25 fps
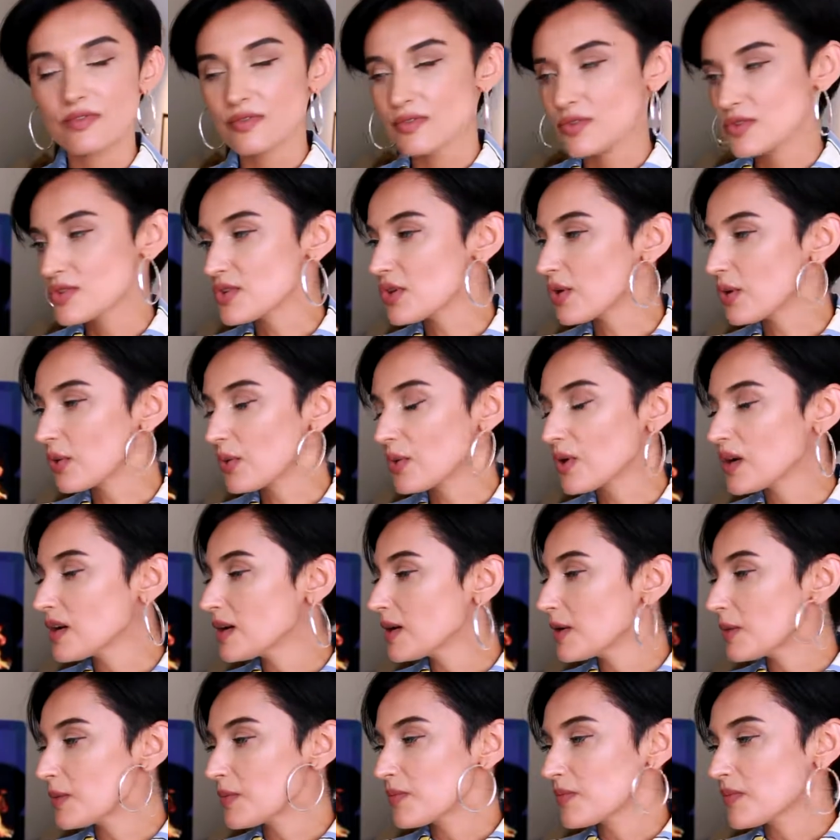So
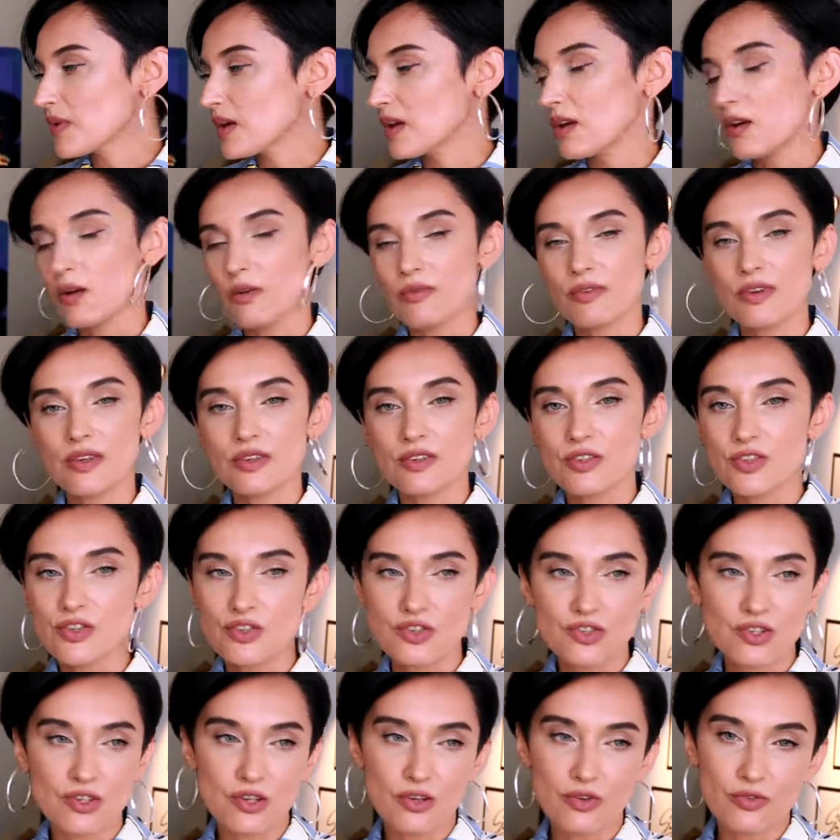I love it,
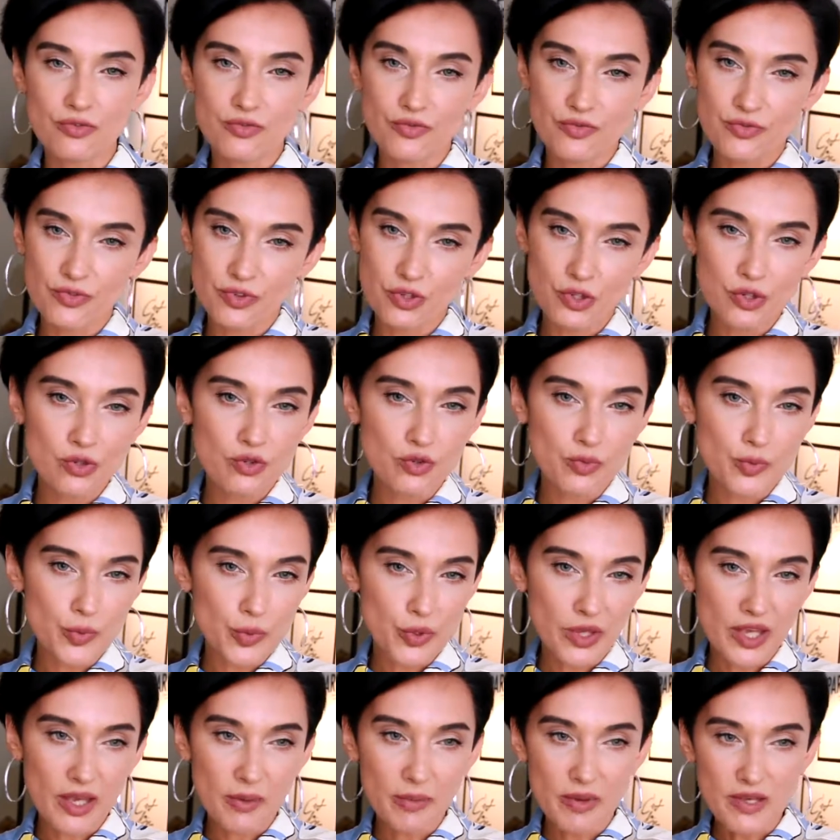just love. Nude
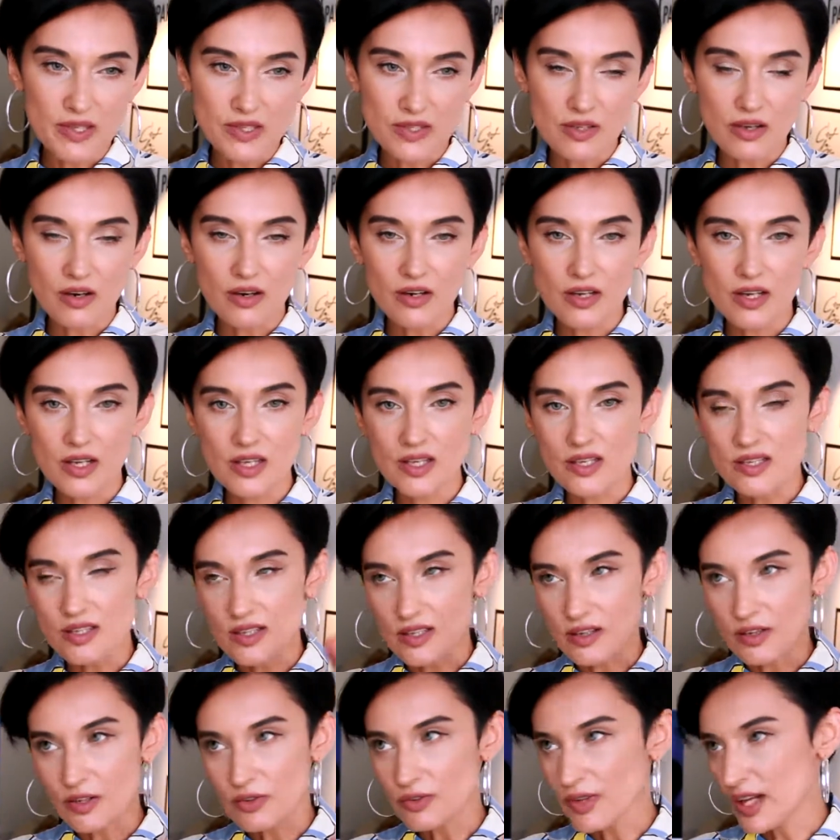Bouquet by Zara is
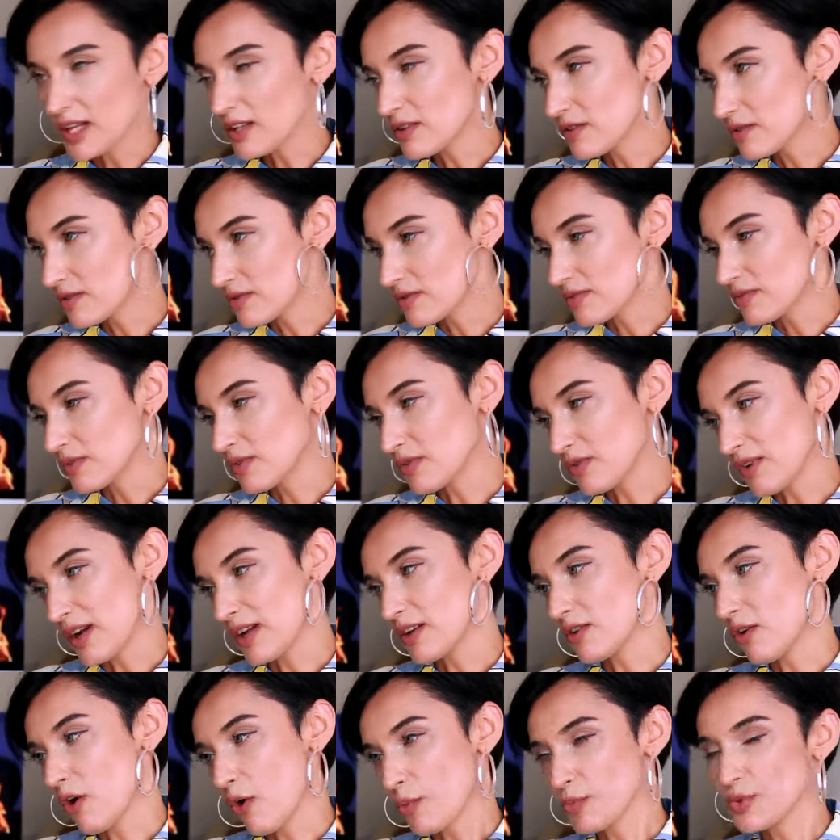a
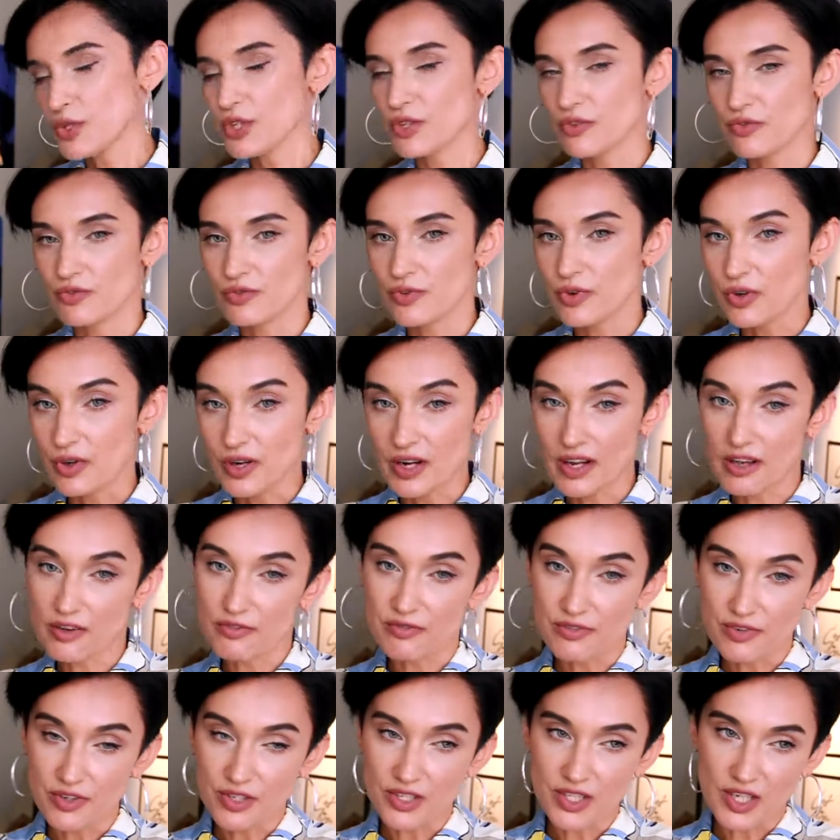great option for
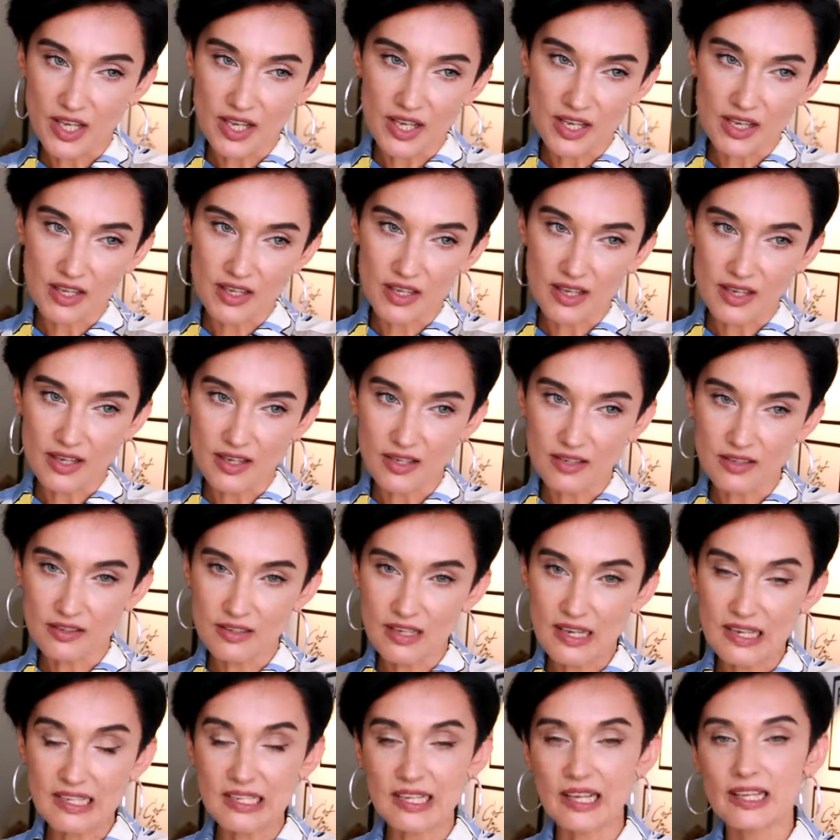every day, and
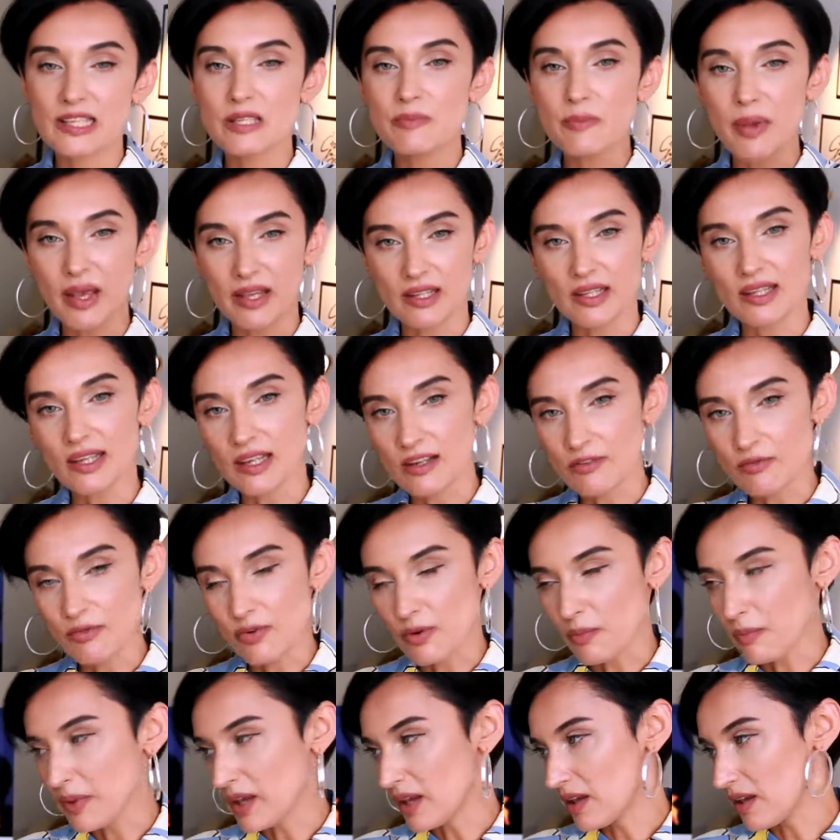unexpectedly for
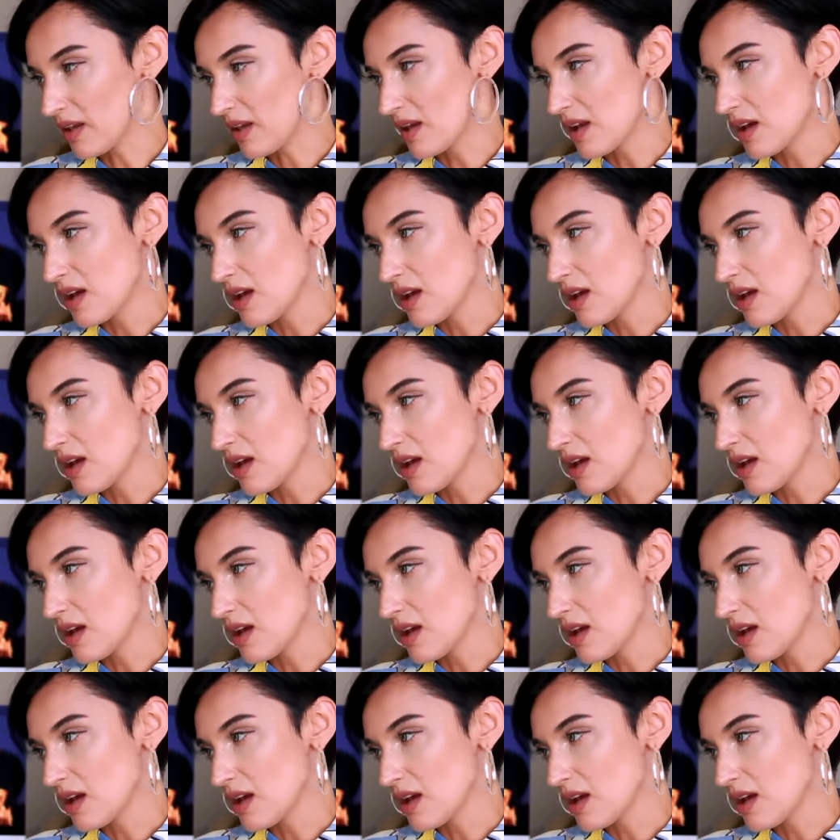me